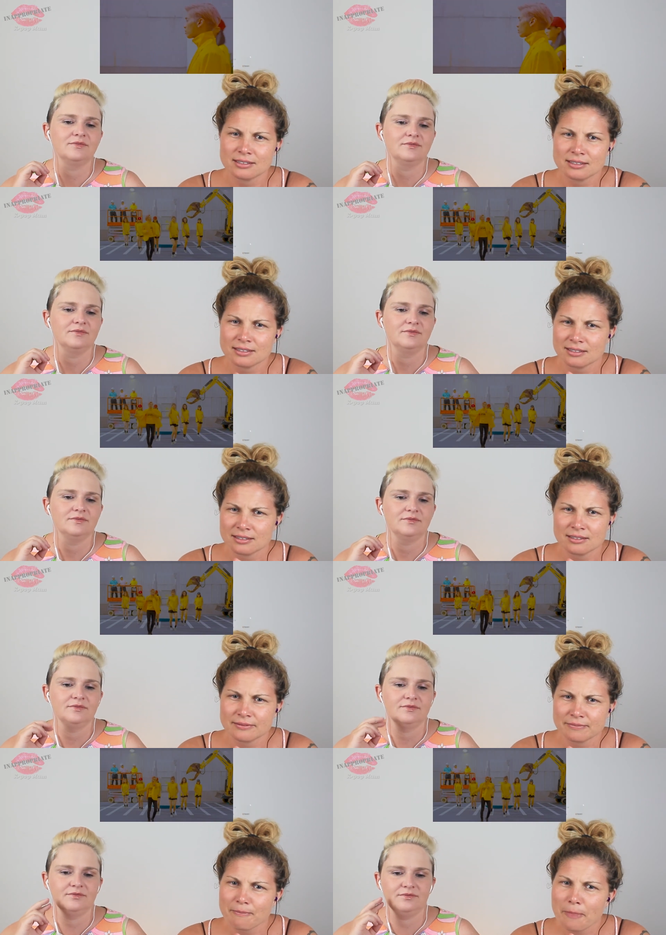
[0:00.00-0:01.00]

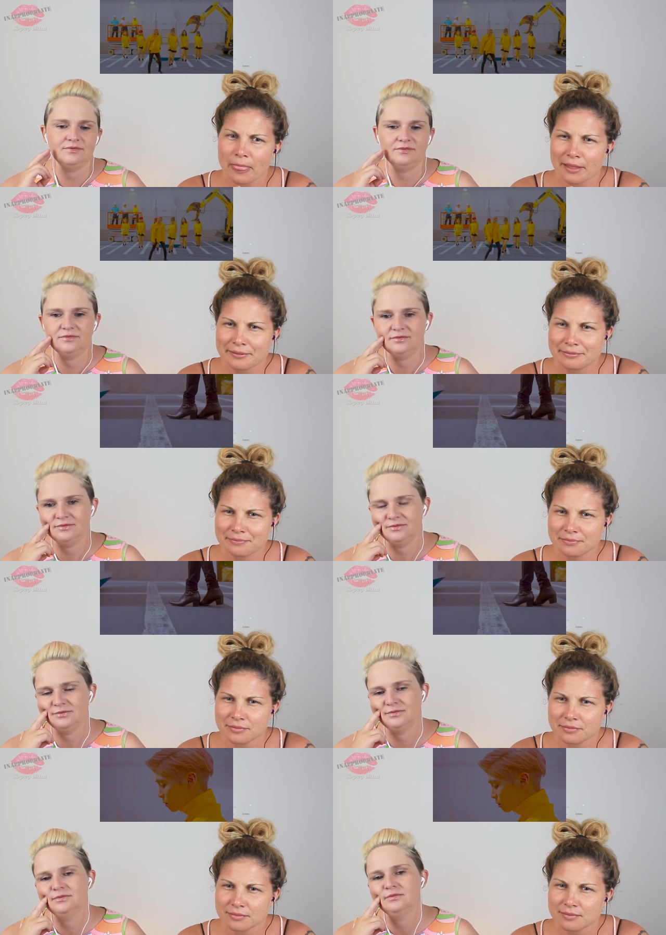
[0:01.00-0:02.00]

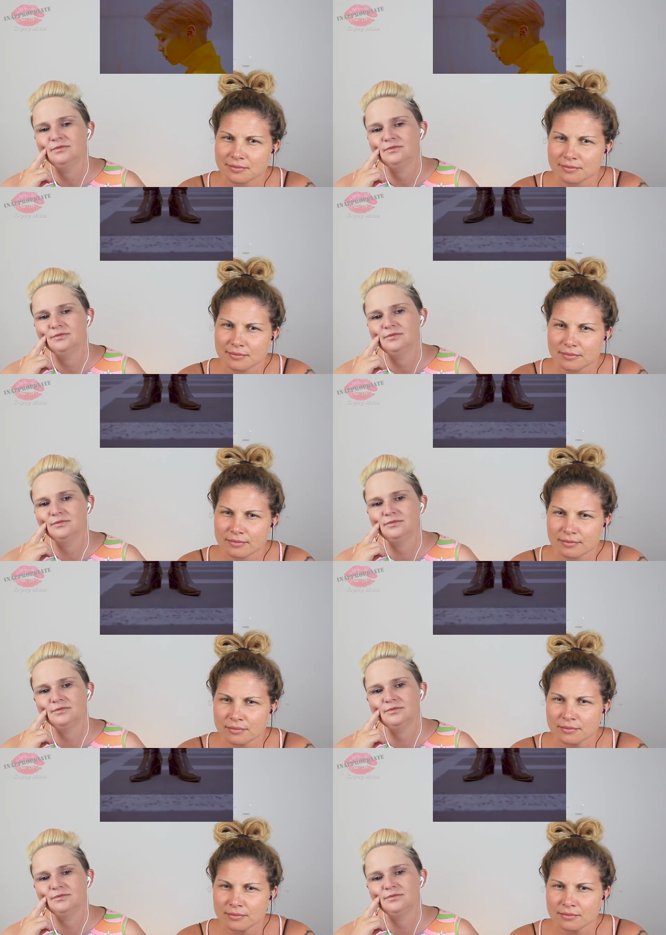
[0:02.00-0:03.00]

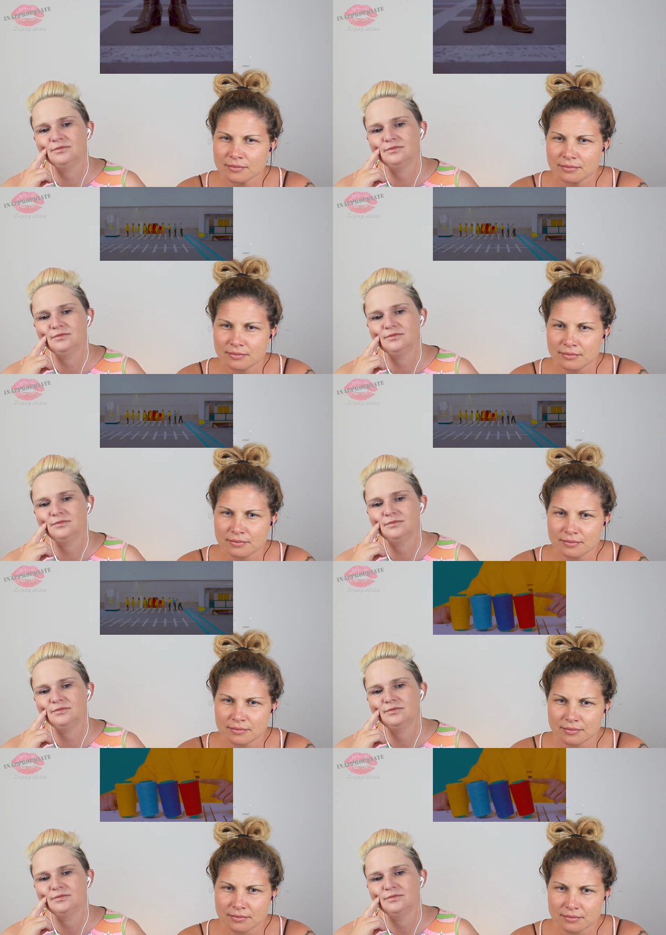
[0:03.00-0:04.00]
(silence)